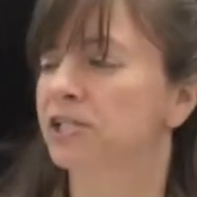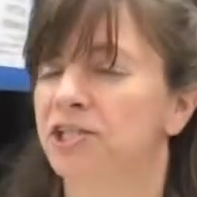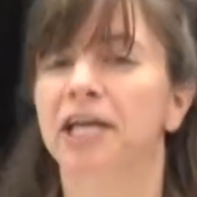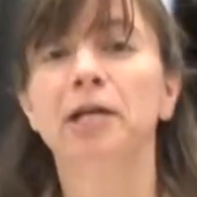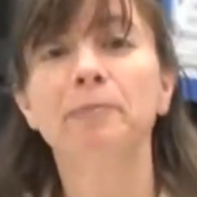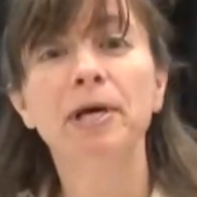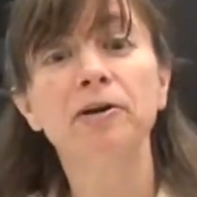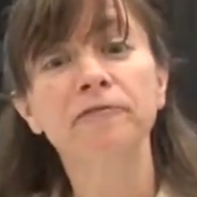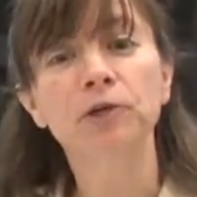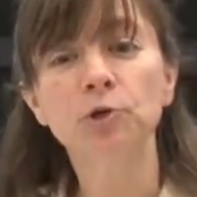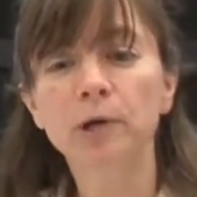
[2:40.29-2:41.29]
To get a better
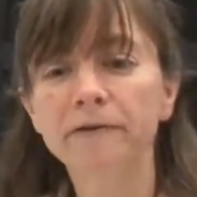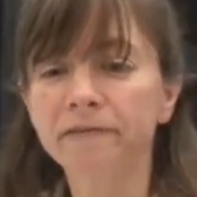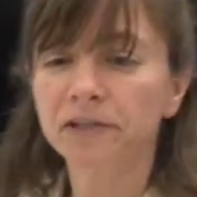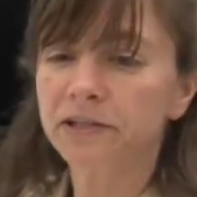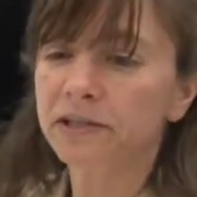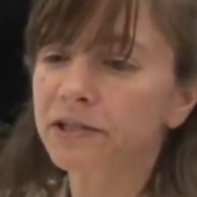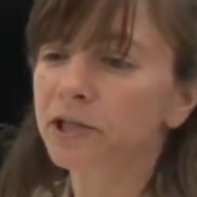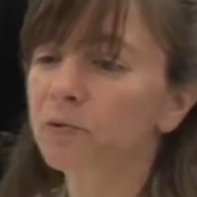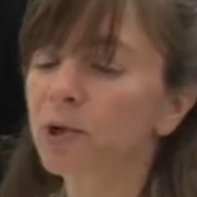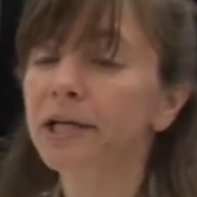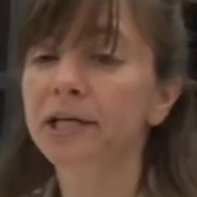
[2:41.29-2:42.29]
view of the,
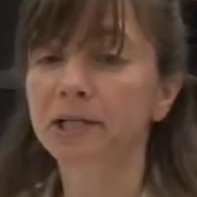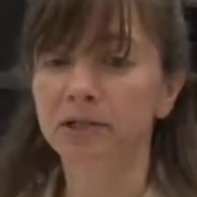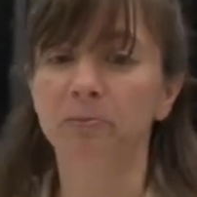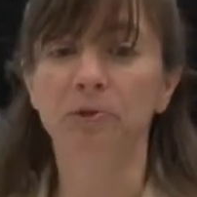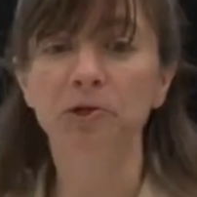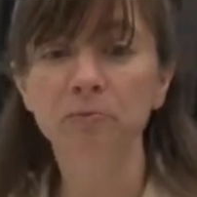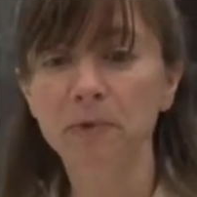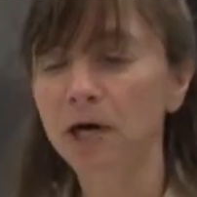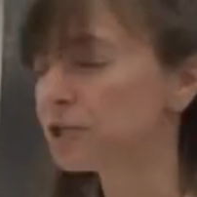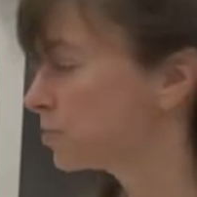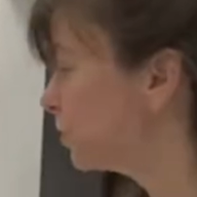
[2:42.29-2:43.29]
what a compute
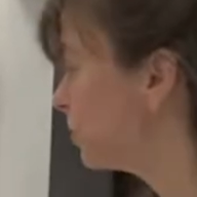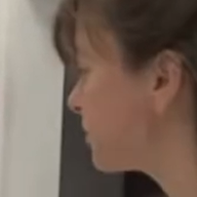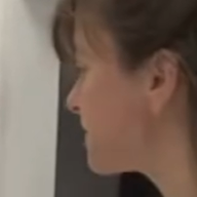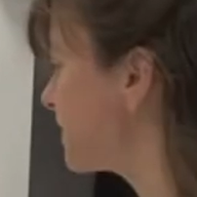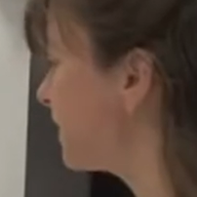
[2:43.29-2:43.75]
module looks